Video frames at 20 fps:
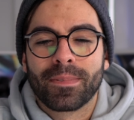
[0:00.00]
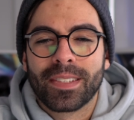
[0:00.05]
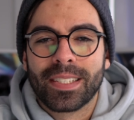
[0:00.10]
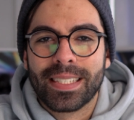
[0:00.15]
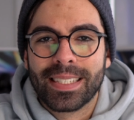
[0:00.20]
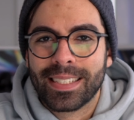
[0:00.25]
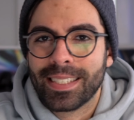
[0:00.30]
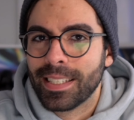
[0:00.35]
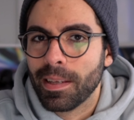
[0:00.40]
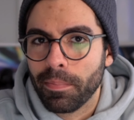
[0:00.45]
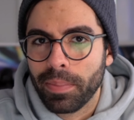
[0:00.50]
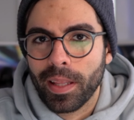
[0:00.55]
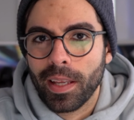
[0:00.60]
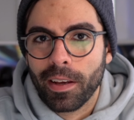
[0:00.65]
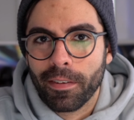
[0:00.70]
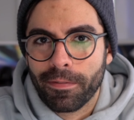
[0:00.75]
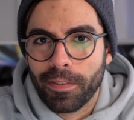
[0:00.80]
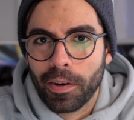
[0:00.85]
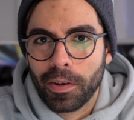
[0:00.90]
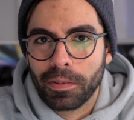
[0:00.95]
is simply
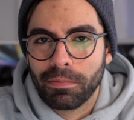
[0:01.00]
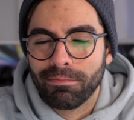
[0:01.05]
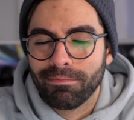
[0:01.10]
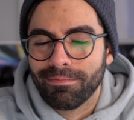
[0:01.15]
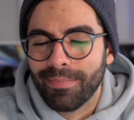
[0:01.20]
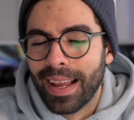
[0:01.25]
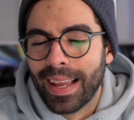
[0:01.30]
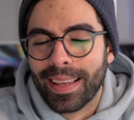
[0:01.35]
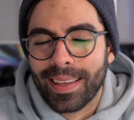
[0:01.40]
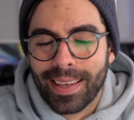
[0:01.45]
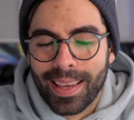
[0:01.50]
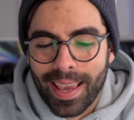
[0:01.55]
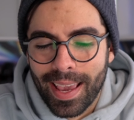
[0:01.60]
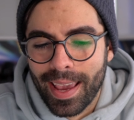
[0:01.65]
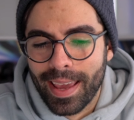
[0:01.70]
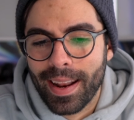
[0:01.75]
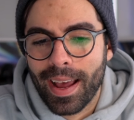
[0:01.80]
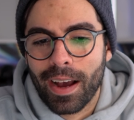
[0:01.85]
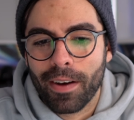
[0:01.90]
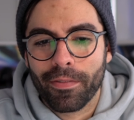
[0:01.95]
a phone I
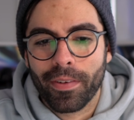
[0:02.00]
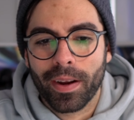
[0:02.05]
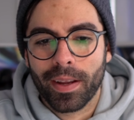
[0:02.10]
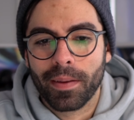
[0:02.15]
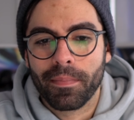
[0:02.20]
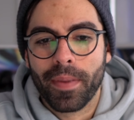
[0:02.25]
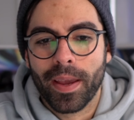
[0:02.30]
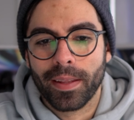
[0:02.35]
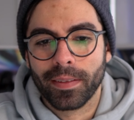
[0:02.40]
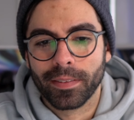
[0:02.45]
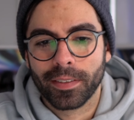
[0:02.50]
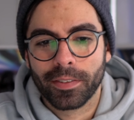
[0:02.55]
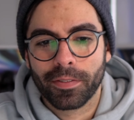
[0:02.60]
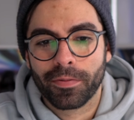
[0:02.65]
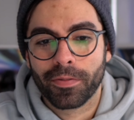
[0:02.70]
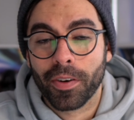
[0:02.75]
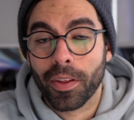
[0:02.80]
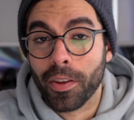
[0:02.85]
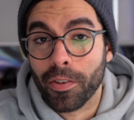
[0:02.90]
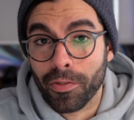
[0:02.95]
cannot recommend
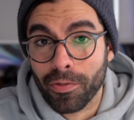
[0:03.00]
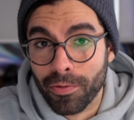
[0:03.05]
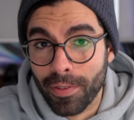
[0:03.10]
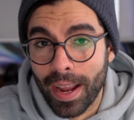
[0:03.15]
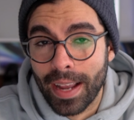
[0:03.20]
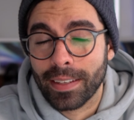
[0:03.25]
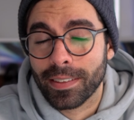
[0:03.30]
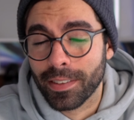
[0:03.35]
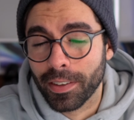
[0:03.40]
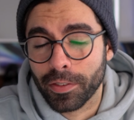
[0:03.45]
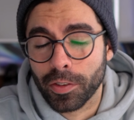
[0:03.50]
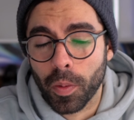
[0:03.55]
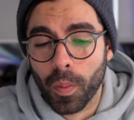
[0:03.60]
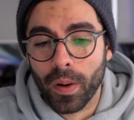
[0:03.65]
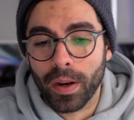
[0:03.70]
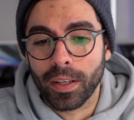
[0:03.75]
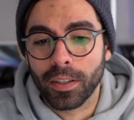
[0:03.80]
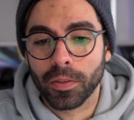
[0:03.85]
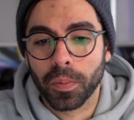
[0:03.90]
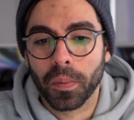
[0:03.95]
for the rest of
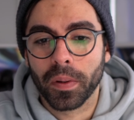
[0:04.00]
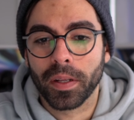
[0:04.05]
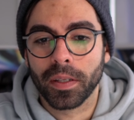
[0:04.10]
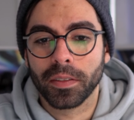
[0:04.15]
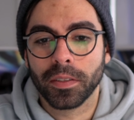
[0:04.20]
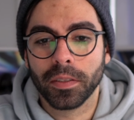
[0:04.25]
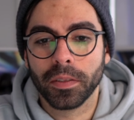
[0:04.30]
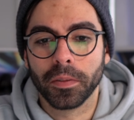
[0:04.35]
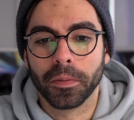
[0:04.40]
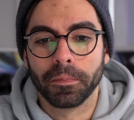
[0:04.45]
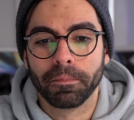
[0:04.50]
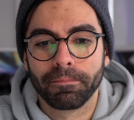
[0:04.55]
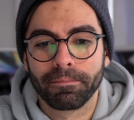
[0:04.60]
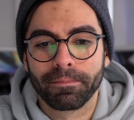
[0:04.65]
2022.